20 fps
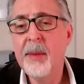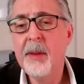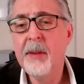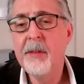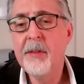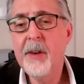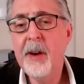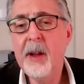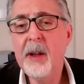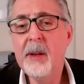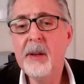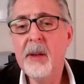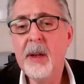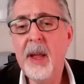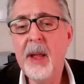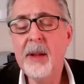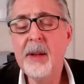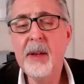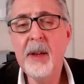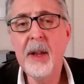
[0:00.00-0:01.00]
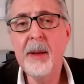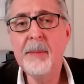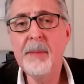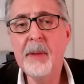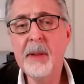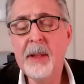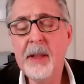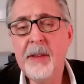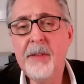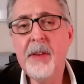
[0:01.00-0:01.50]
Fred ended up
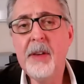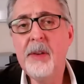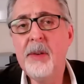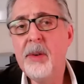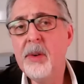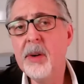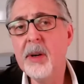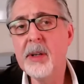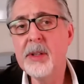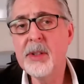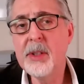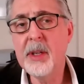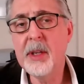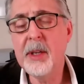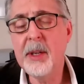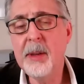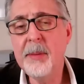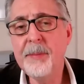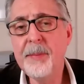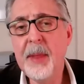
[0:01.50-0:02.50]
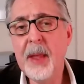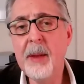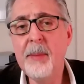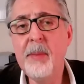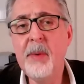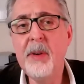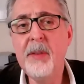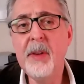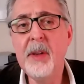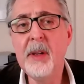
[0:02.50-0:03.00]
leaving New York City and
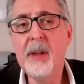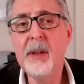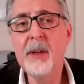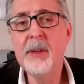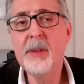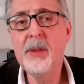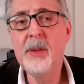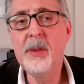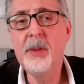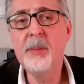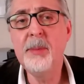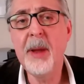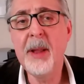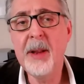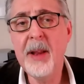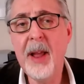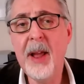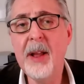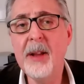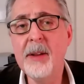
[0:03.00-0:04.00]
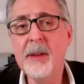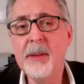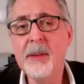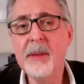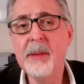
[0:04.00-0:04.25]
moving to Manhattan.